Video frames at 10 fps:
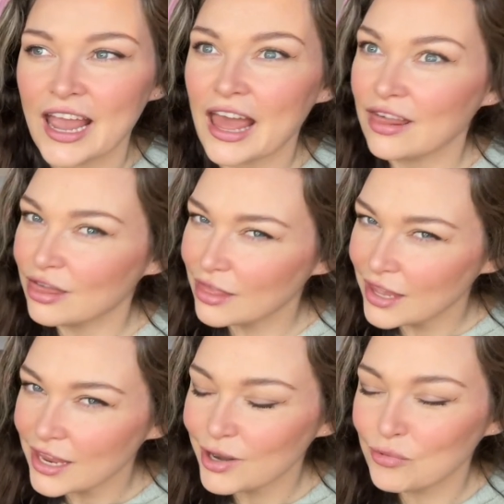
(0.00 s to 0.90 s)
And
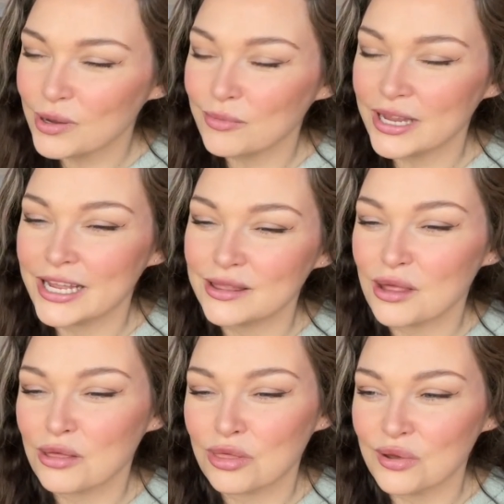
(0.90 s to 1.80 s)
then when we hit
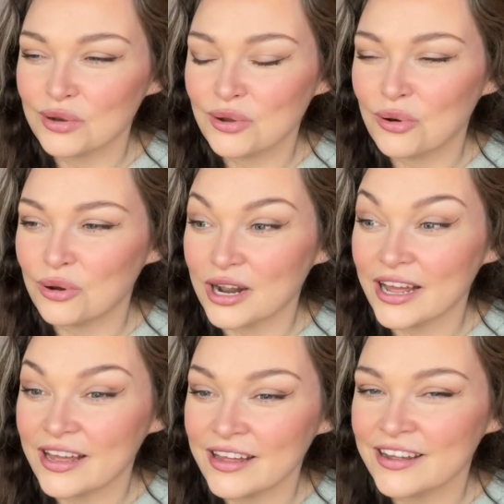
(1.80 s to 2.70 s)
the third
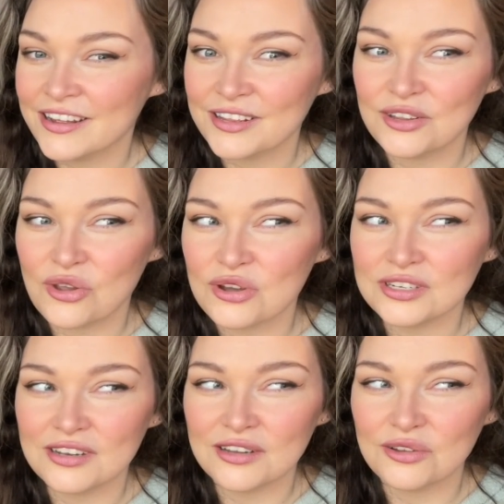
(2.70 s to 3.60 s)
quarter, you
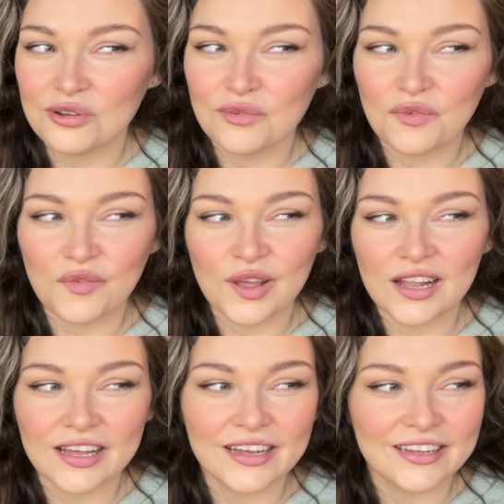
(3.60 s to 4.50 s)
could you could feel
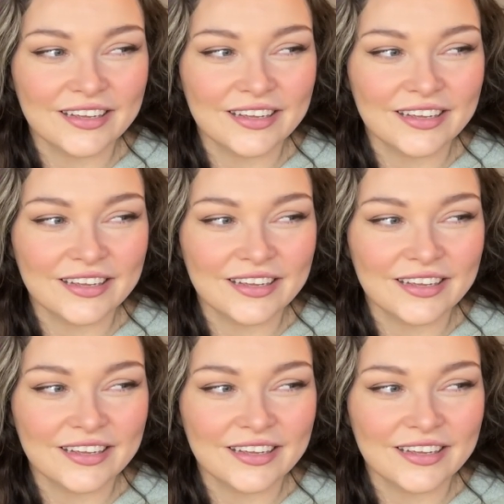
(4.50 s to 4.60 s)
it.